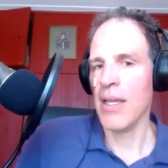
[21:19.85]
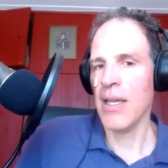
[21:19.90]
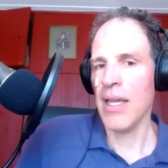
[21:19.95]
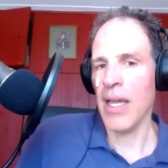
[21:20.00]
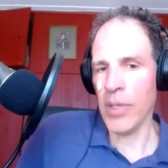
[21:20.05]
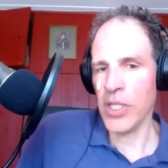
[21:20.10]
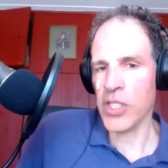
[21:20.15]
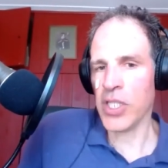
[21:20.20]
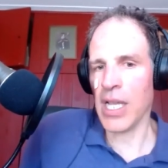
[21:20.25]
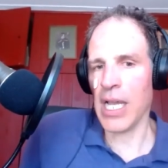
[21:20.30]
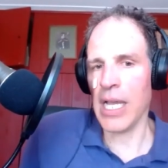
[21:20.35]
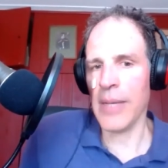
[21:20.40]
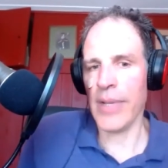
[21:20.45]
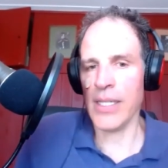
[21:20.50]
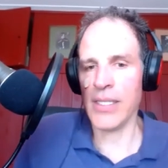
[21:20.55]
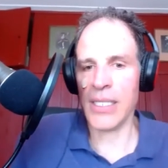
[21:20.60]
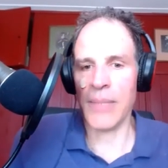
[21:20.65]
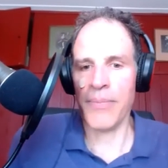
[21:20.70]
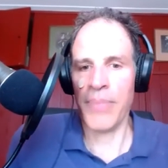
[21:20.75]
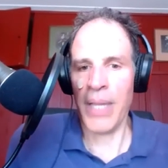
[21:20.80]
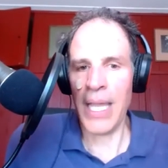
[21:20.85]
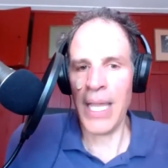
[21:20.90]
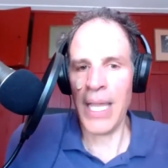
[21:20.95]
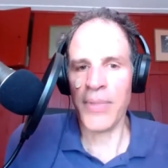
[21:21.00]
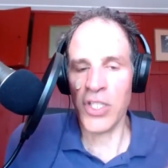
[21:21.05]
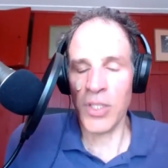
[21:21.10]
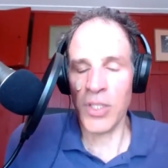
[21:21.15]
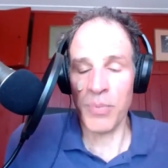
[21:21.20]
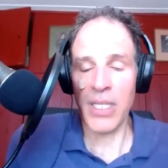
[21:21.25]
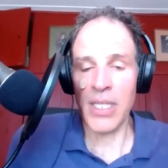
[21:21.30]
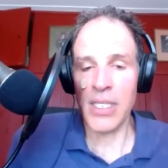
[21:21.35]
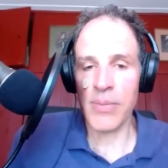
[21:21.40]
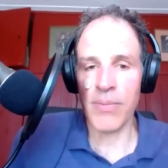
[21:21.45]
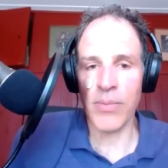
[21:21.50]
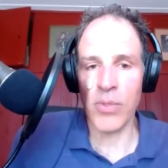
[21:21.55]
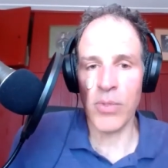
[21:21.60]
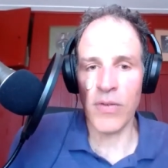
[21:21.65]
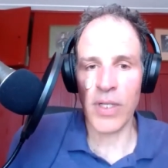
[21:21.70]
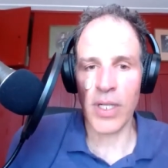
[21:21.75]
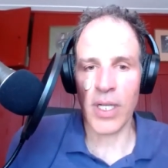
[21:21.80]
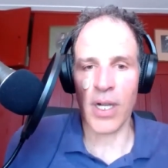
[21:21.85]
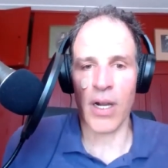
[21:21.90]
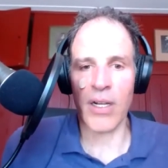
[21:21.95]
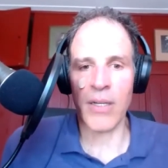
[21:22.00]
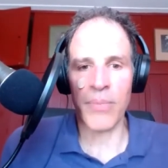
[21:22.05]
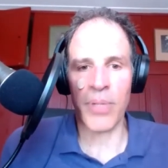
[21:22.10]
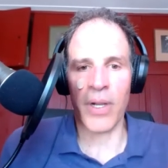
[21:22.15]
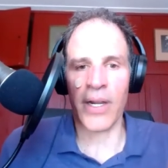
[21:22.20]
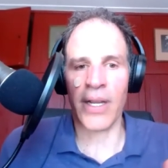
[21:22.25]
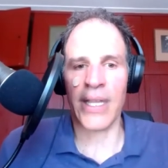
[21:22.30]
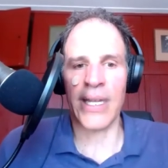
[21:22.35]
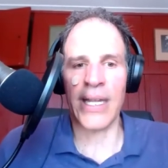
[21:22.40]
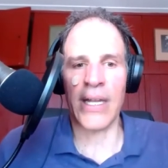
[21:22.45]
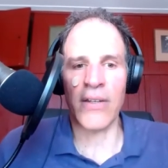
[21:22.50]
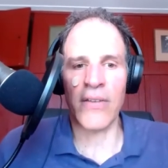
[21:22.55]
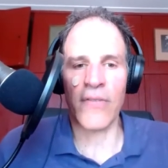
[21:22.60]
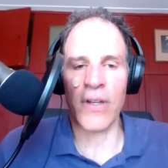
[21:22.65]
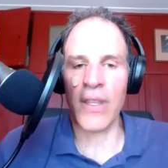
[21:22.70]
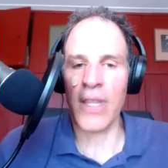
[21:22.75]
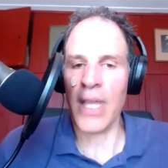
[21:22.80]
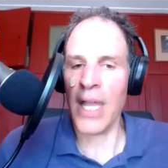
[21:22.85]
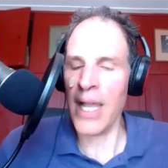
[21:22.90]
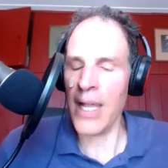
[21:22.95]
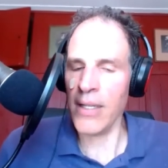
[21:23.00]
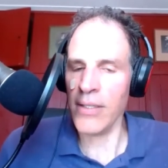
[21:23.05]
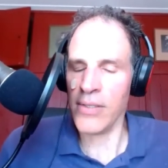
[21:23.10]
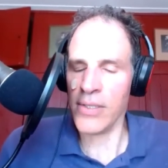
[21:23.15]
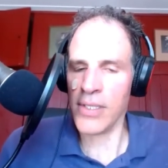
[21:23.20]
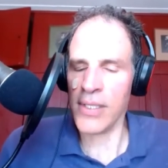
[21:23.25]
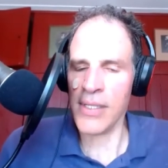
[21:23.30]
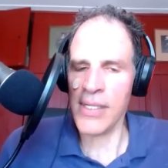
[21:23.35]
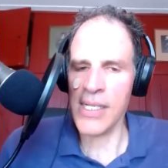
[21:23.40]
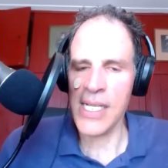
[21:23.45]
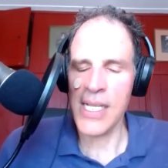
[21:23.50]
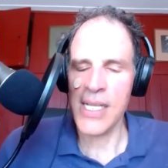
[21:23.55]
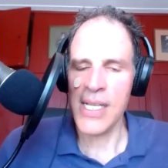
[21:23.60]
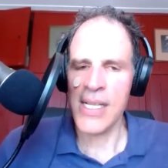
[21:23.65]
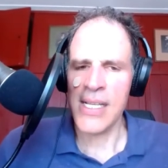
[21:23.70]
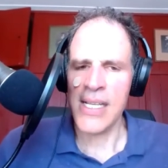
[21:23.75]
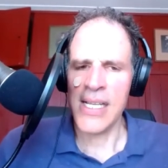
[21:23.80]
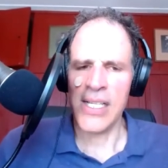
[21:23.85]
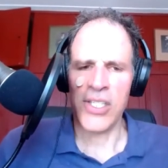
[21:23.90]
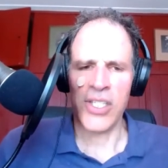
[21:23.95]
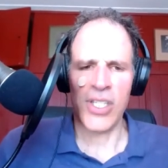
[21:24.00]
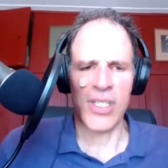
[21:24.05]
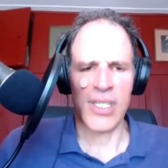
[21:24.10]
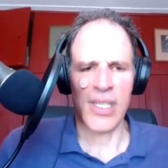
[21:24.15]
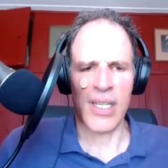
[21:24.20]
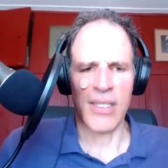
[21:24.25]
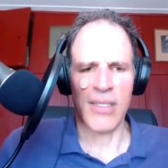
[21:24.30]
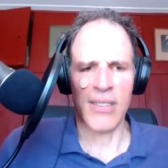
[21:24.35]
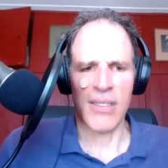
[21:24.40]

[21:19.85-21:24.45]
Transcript: At which time I said, Pam, could you please move your car and park it out in front of the house? And she said,